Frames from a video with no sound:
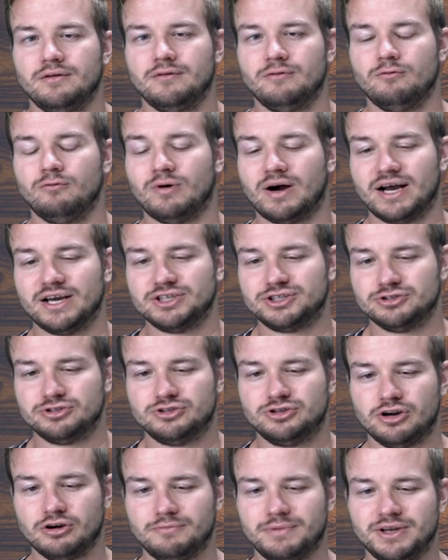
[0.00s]
Why should
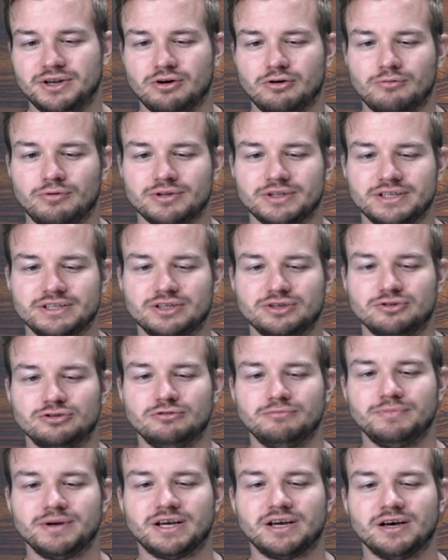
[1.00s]
there be no one in the
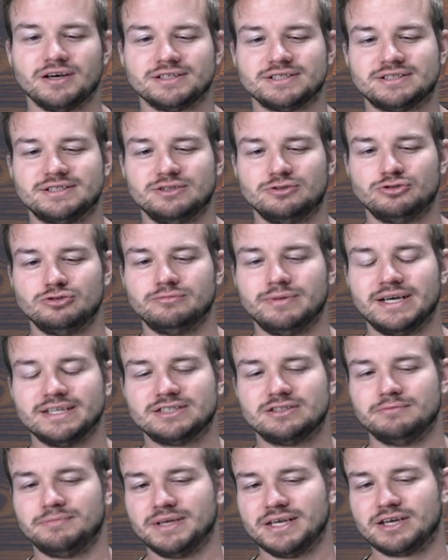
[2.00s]
room? Because the room has
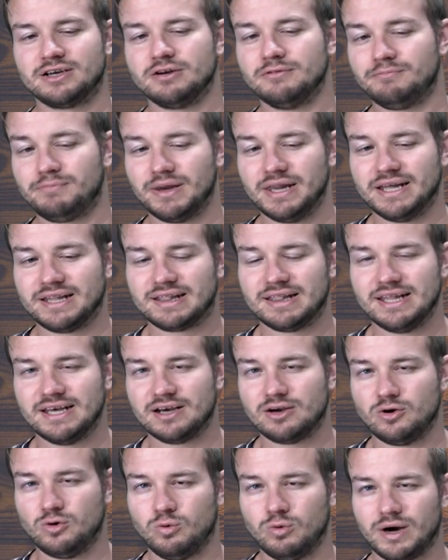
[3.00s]
to be completely
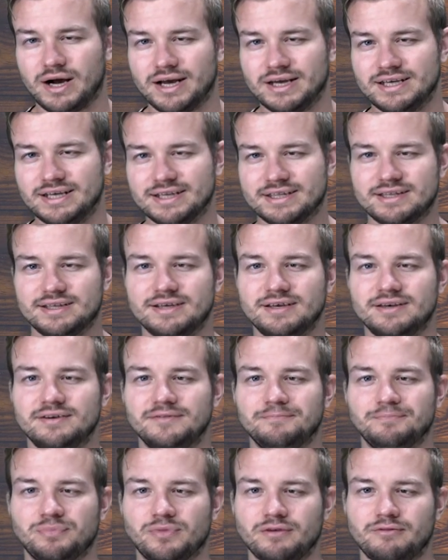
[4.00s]
quiet.
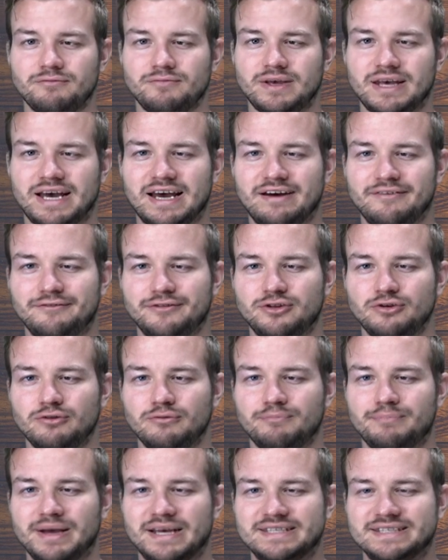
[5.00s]
We have to
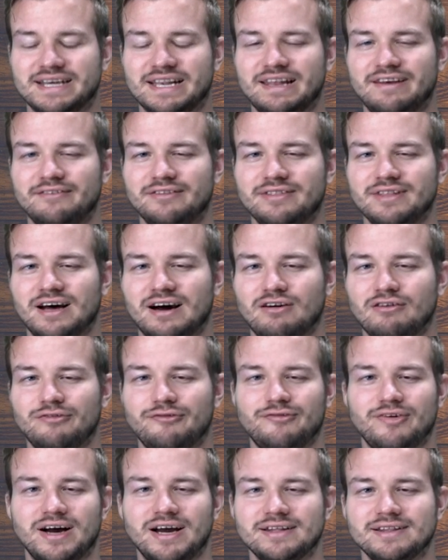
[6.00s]
basically now
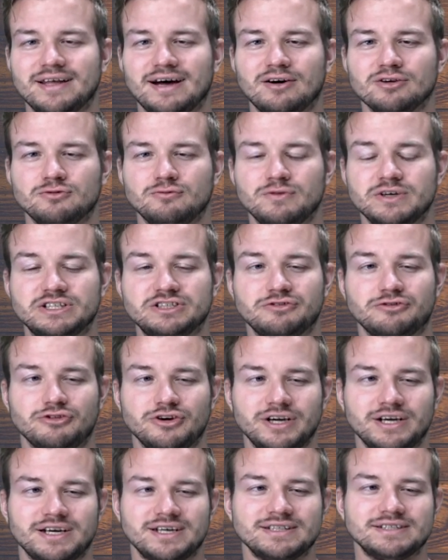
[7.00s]
find out which
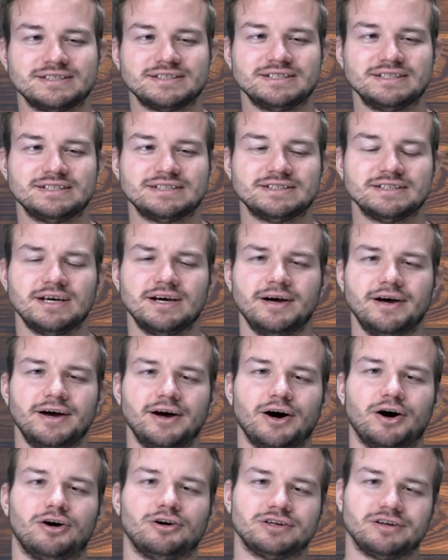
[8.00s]
frequencies
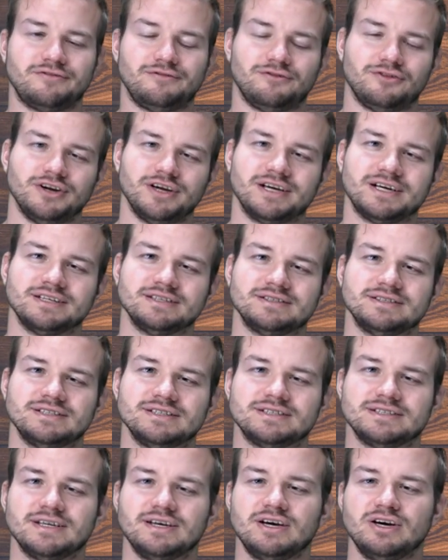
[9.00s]
are the
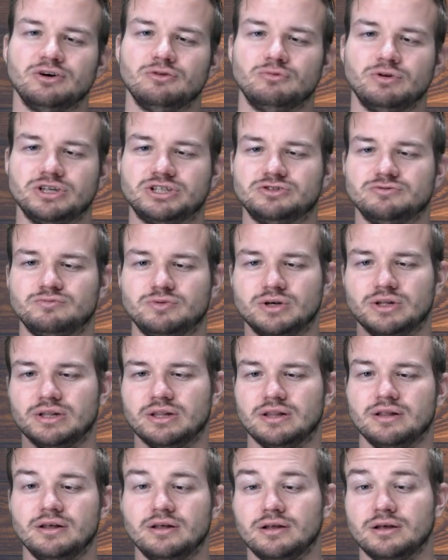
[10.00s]
frequencies which
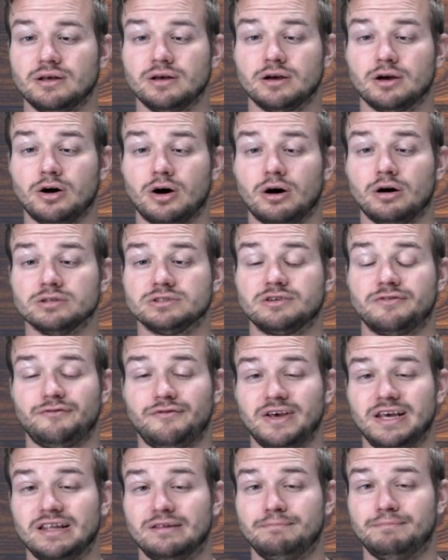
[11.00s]
will cause
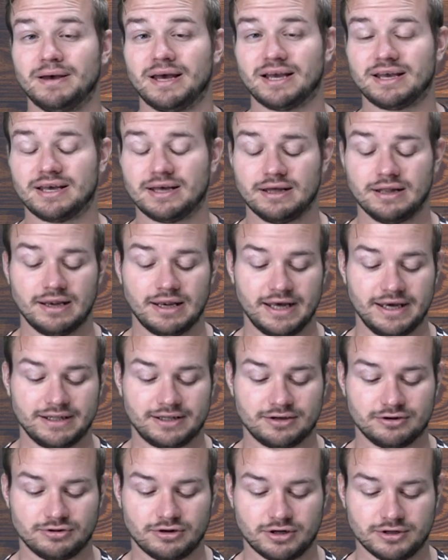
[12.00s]
feedback
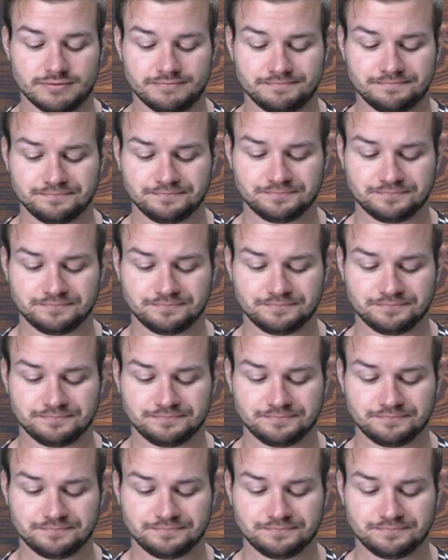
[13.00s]
later on.